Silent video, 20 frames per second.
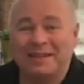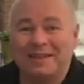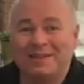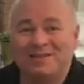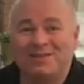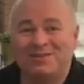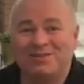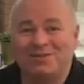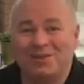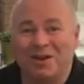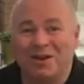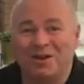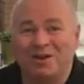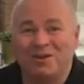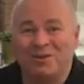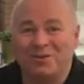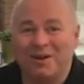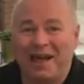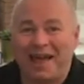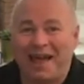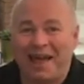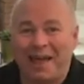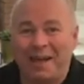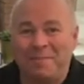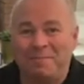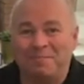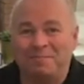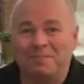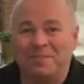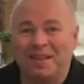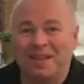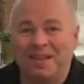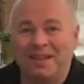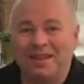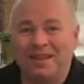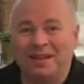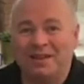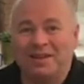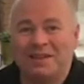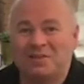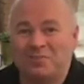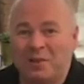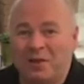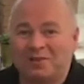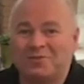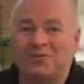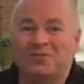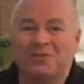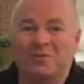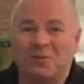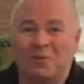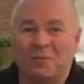So these boxes that we're